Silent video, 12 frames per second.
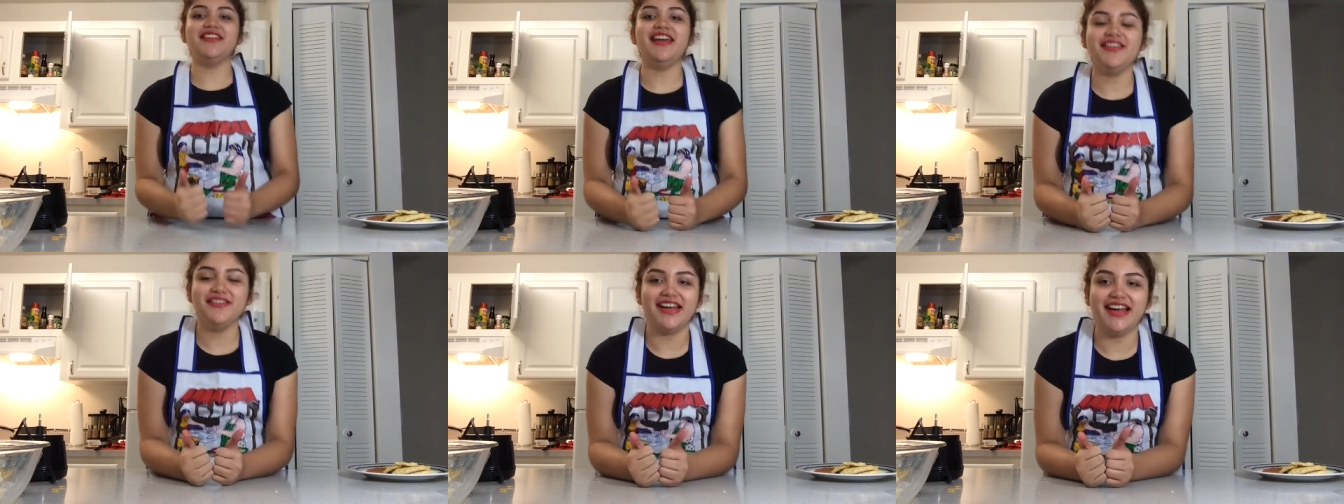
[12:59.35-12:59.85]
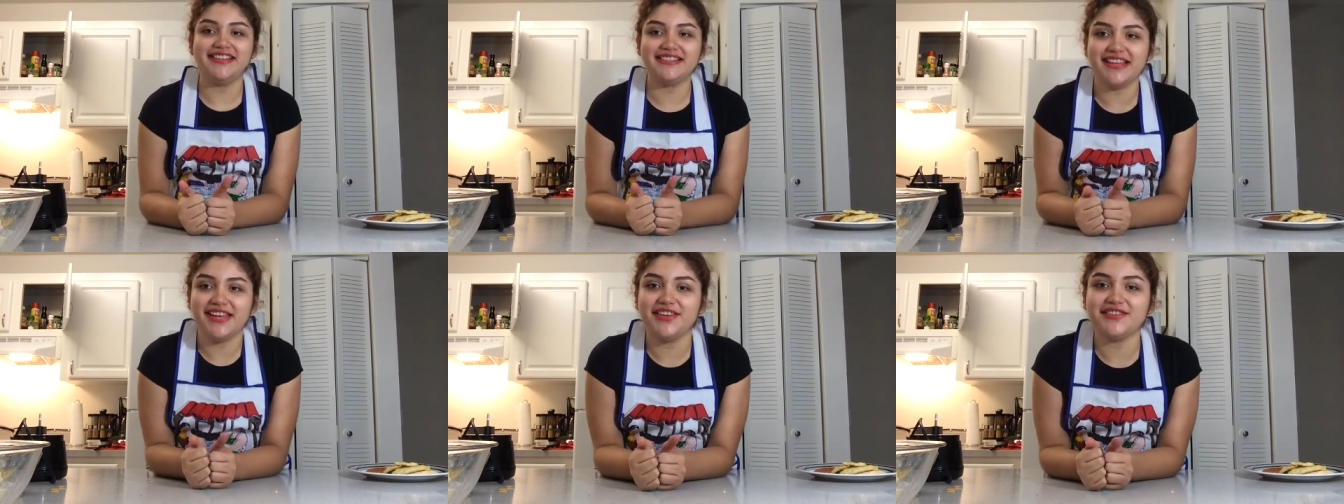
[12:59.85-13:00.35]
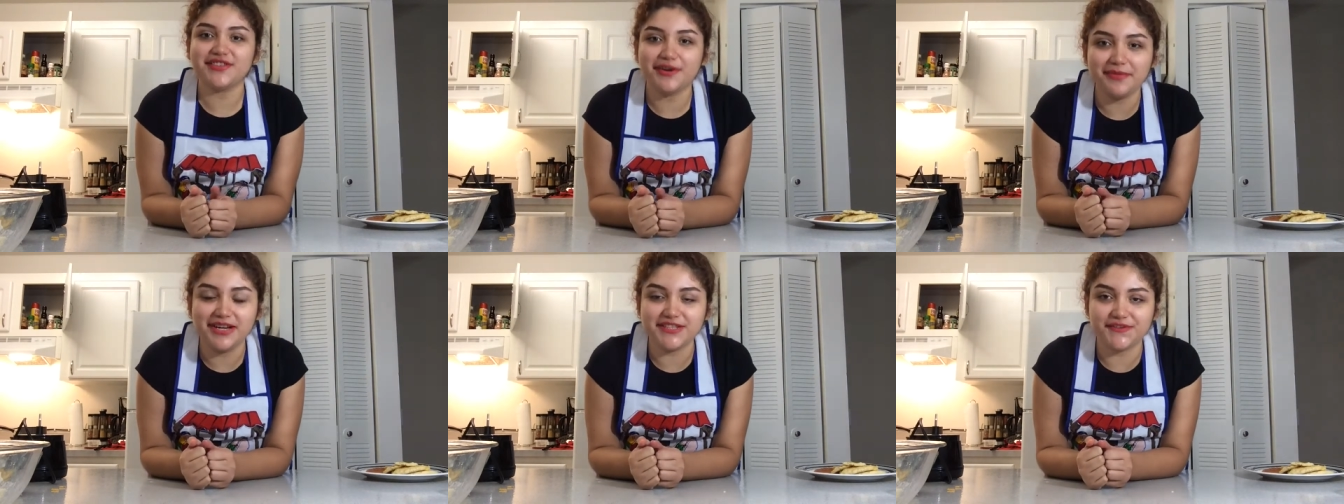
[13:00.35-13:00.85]
yeah, you guys, thank you
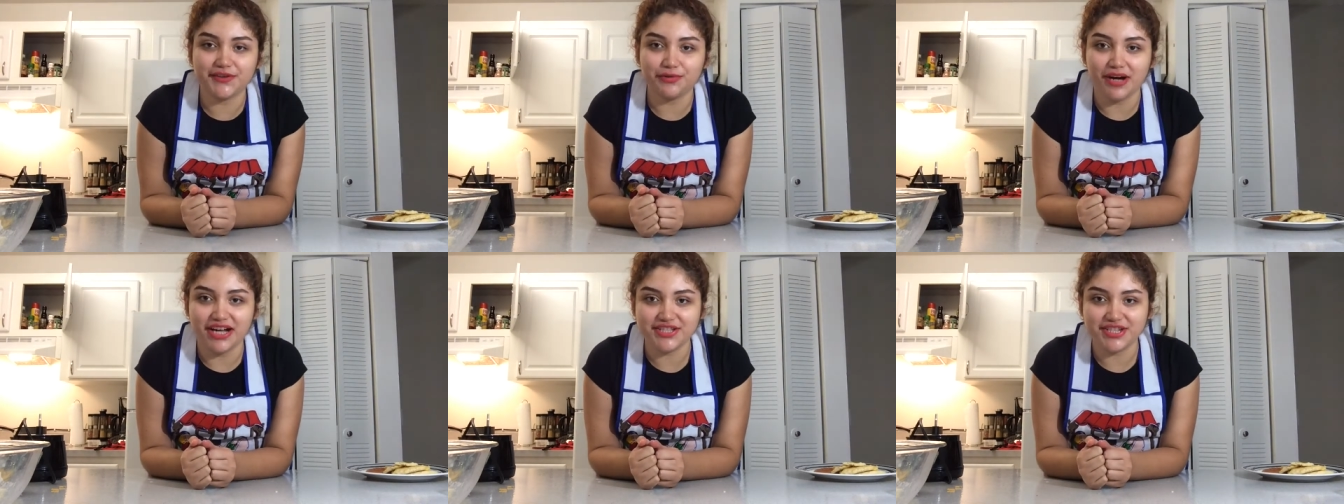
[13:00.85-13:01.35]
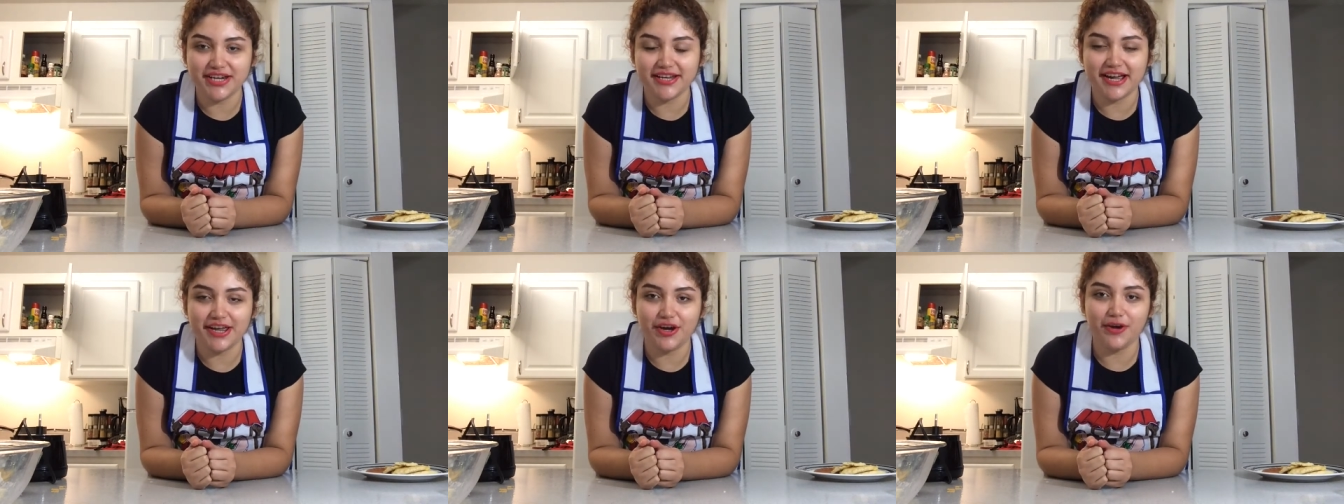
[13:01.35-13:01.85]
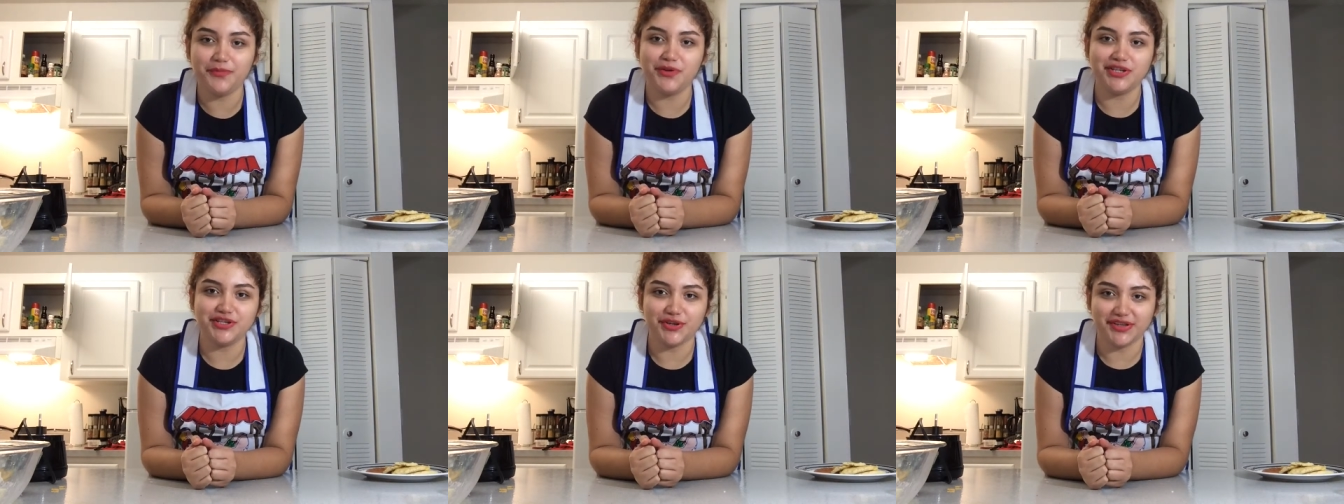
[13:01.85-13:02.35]
so much for watching. I hope you
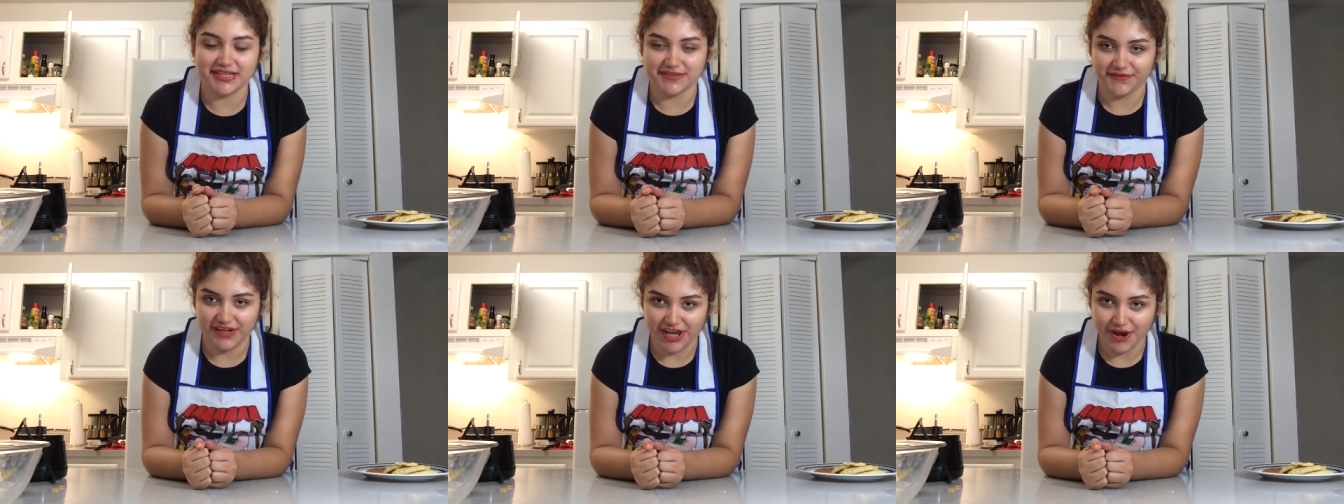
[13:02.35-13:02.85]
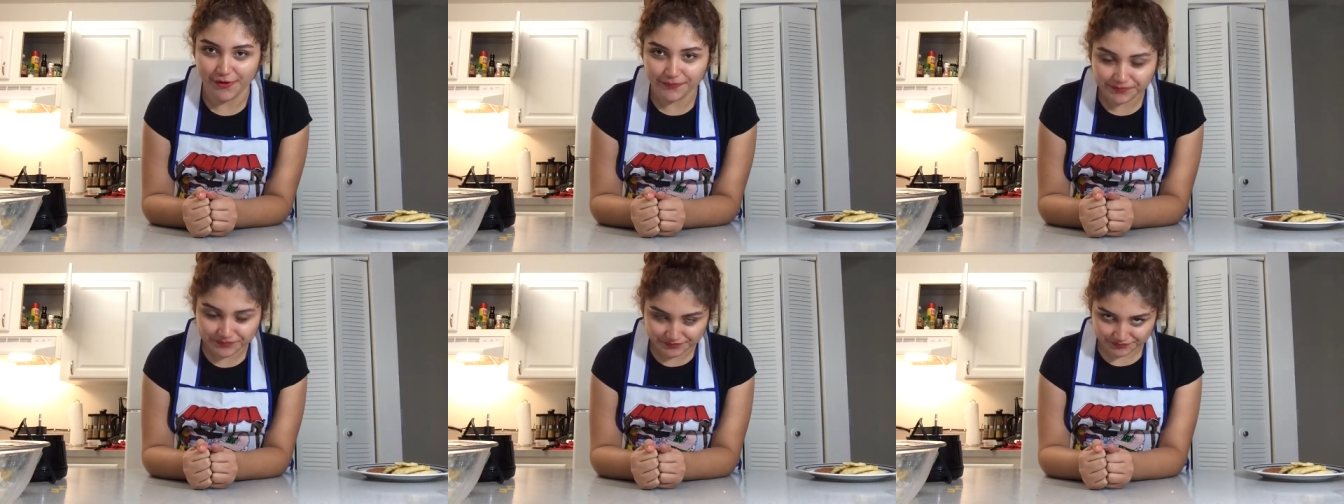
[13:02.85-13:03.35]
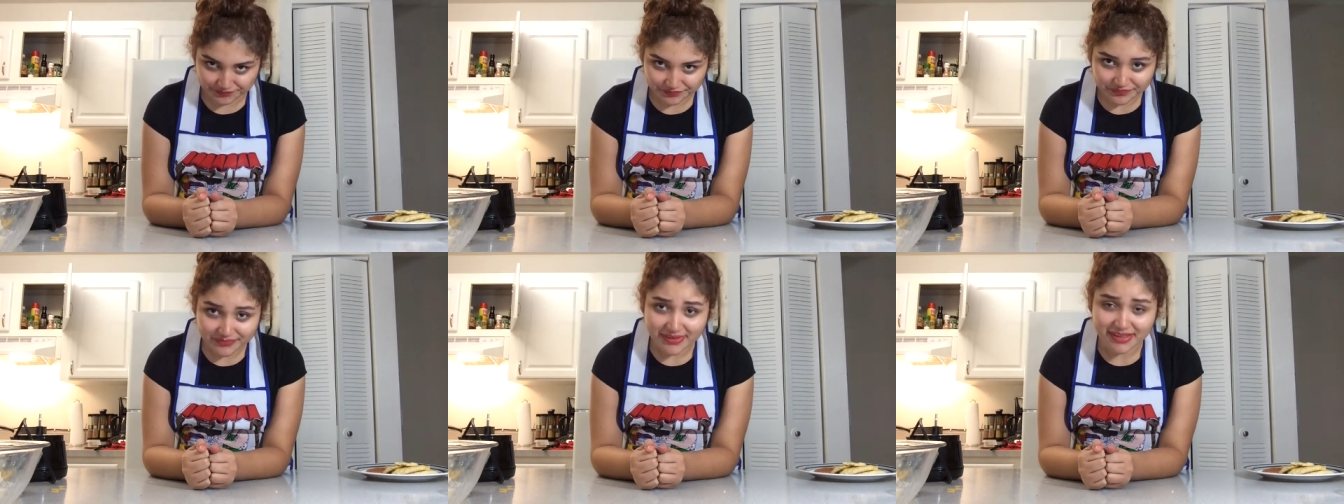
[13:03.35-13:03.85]
enjoyed this video.
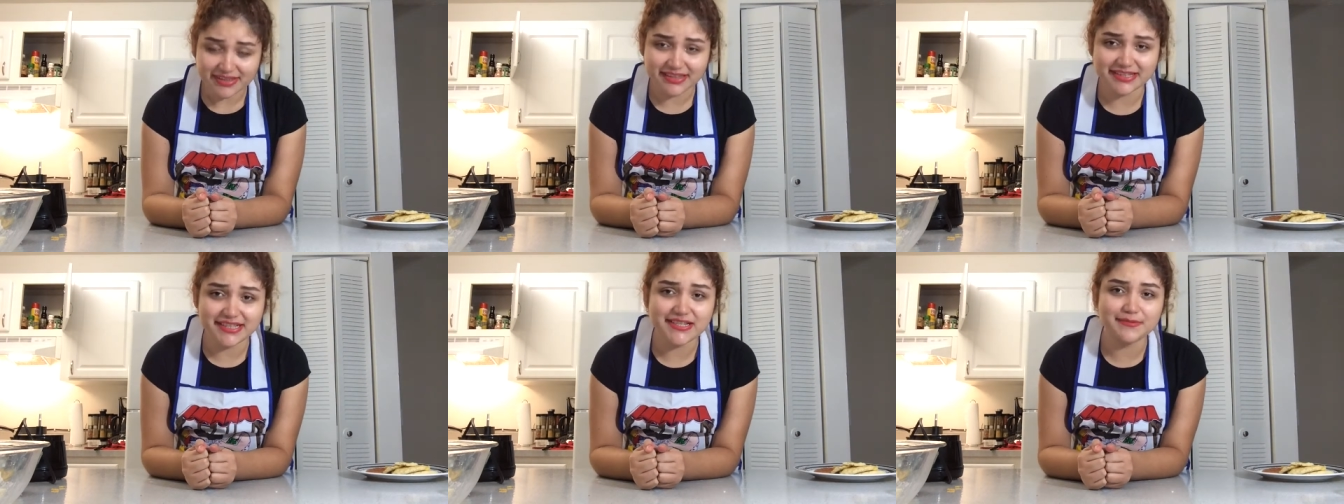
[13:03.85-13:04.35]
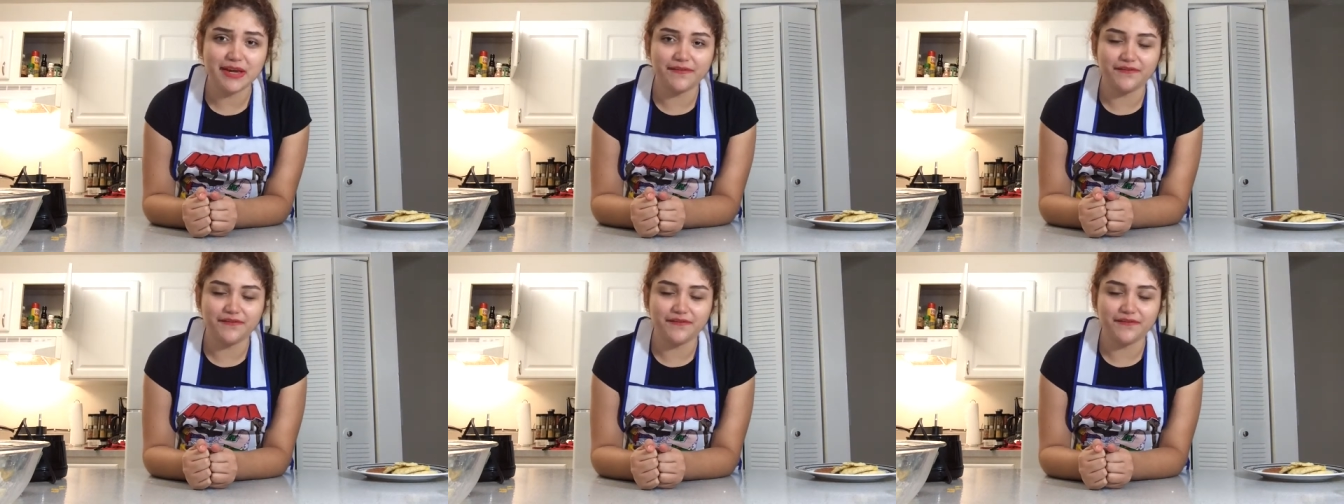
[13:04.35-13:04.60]
This is my